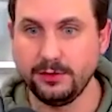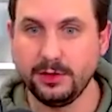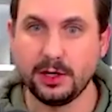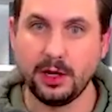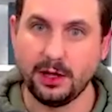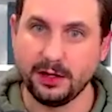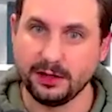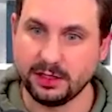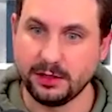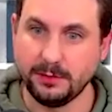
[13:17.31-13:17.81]

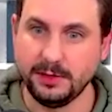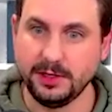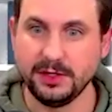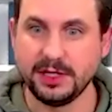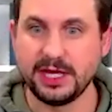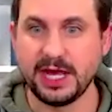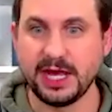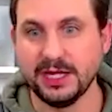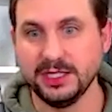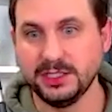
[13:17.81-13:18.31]
Client
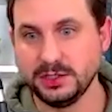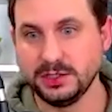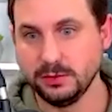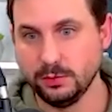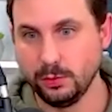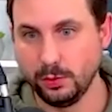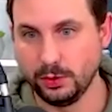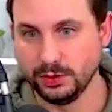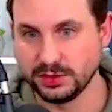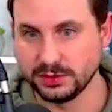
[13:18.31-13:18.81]
communication
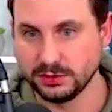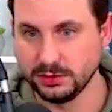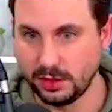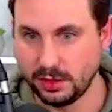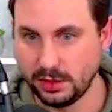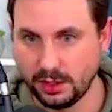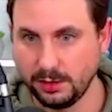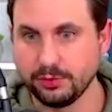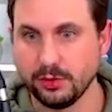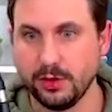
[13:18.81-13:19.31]
was
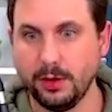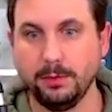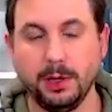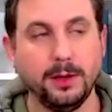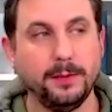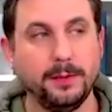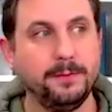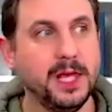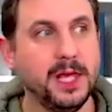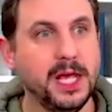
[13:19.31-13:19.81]
not a
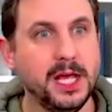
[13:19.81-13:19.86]
problem.